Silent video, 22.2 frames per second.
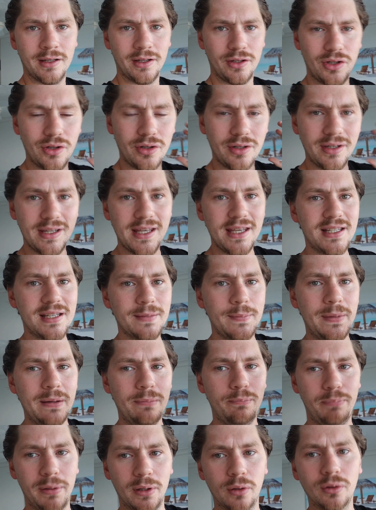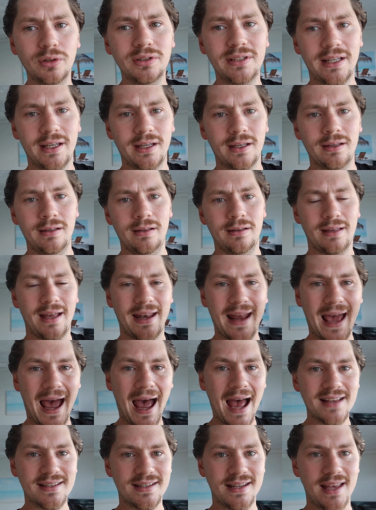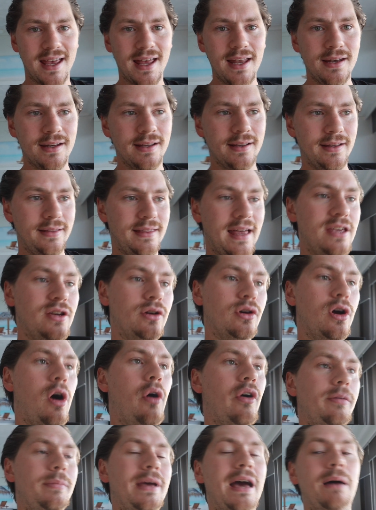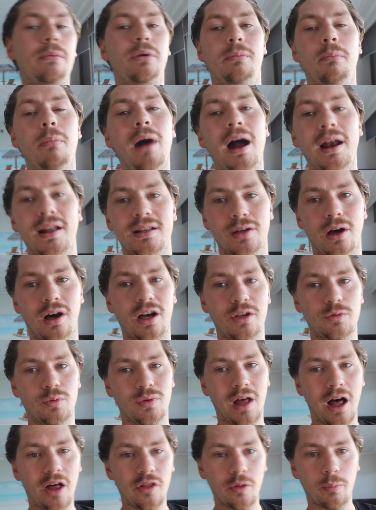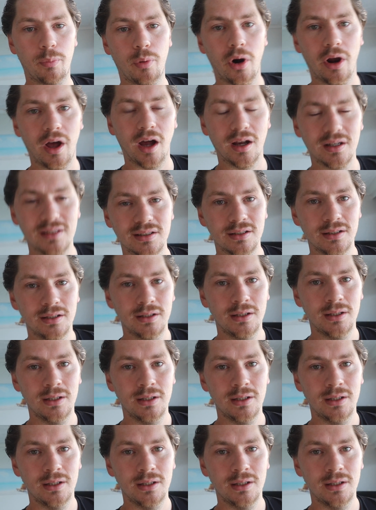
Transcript: you need to be building an asset that you're going to be able to monetize with other products,